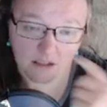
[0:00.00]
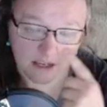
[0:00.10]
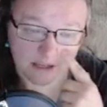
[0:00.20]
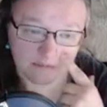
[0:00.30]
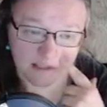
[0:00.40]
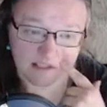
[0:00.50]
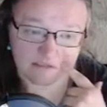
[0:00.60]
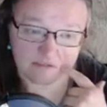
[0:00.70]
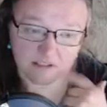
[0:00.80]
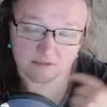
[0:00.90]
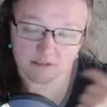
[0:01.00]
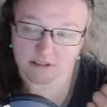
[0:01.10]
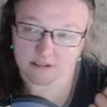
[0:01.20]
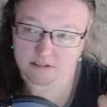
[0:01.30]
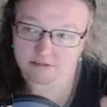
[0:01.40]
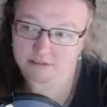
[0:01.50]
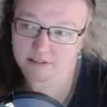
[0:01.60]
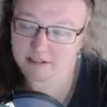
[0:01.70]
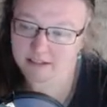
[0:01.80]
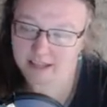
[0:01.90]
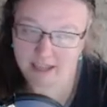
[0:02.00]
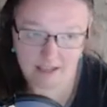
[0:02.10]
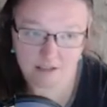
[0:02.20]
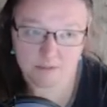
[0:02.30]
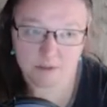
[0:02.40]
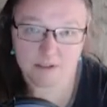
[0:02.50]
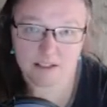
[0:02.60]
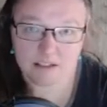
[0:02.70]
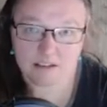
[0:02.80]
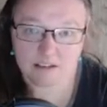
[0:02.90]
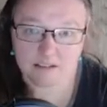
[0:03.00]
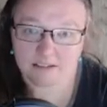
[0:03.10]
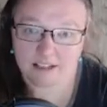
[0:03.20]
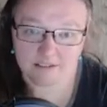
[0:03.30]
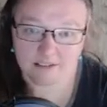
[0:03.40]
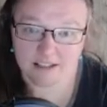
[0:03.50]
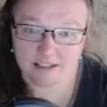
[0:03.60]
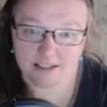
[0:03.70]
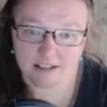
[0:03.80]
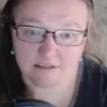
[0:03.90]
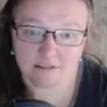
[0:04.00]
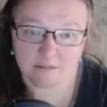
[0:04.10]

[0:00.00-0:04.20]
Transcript: I'm not in favor of alimony, none of that stuff.